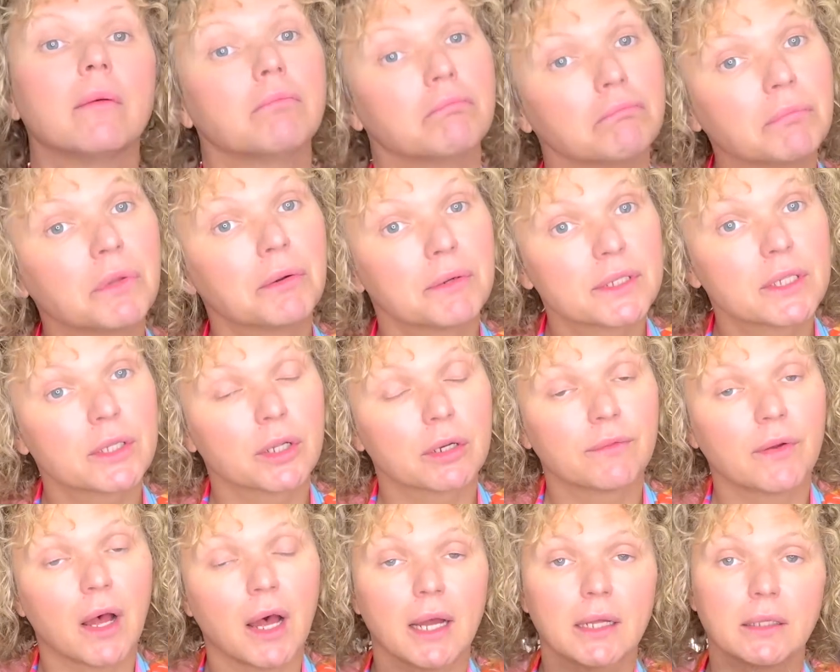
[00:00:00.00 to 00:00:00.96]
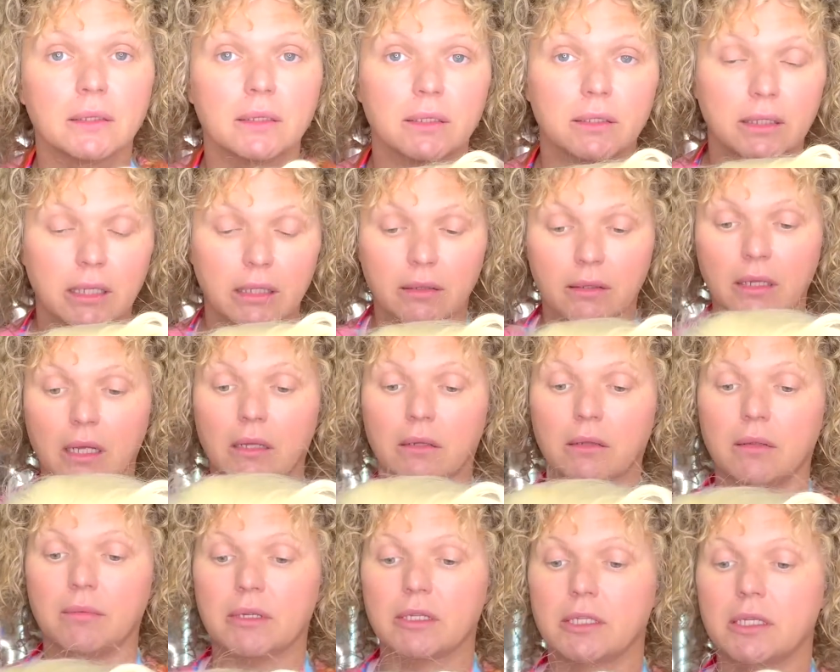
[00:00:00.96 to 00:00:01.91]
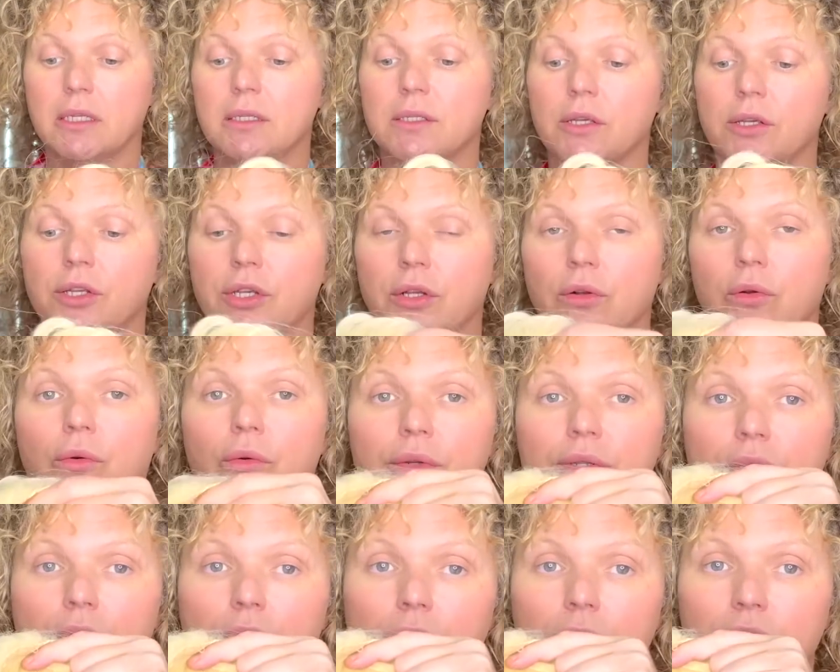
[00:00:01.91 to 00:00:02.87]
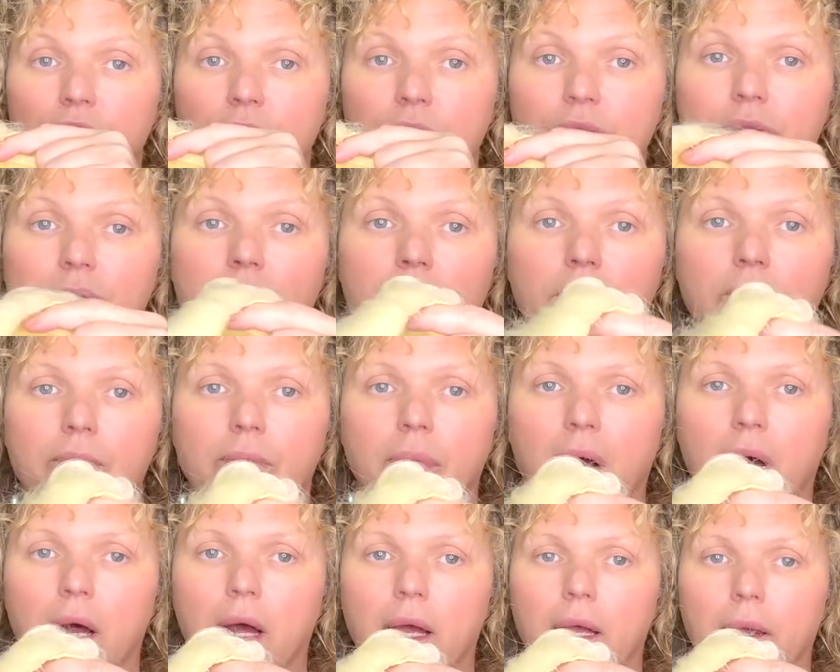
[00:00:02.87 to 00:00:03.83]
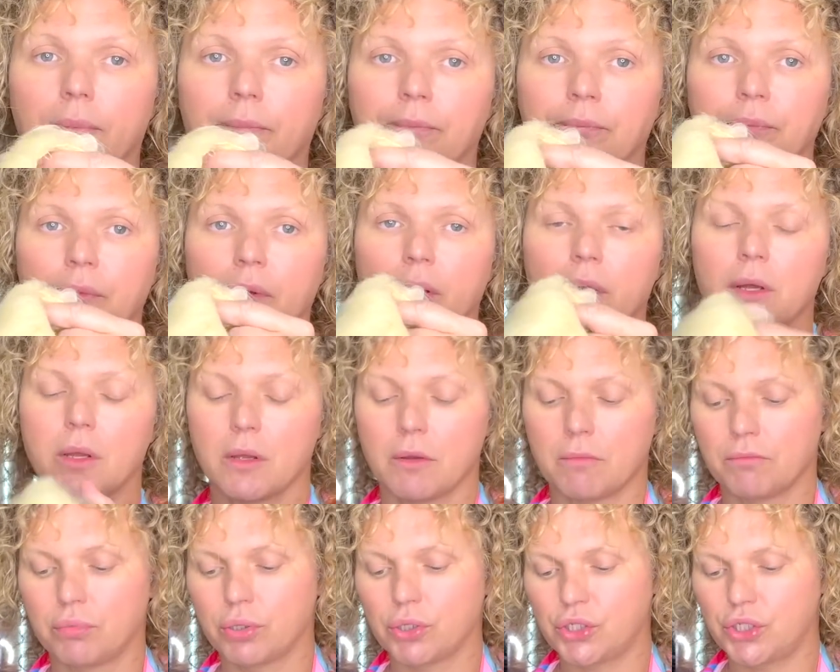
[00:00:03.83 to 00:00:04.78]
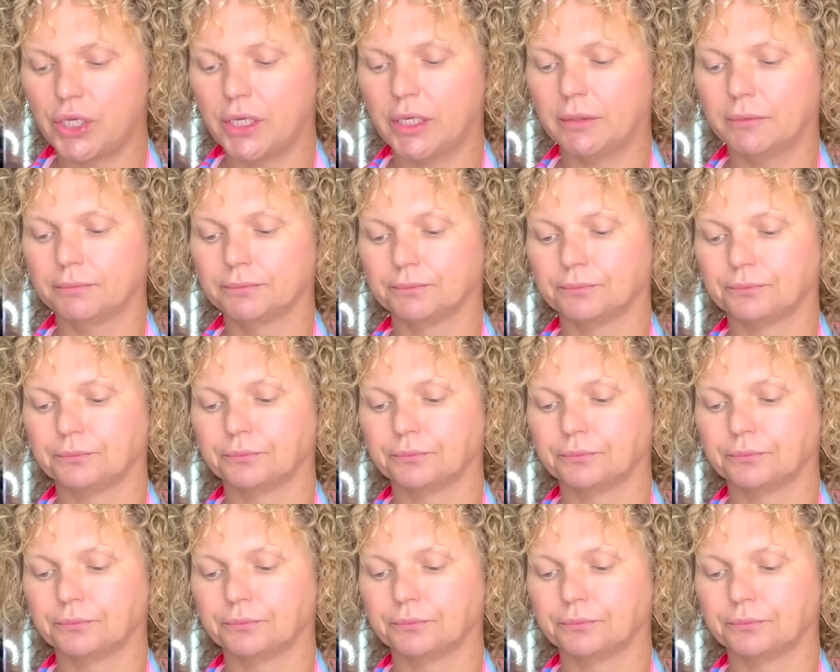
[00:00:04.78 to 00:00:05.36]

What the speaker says: there is a lot of height in the Mitzi, so you can also just, by pushing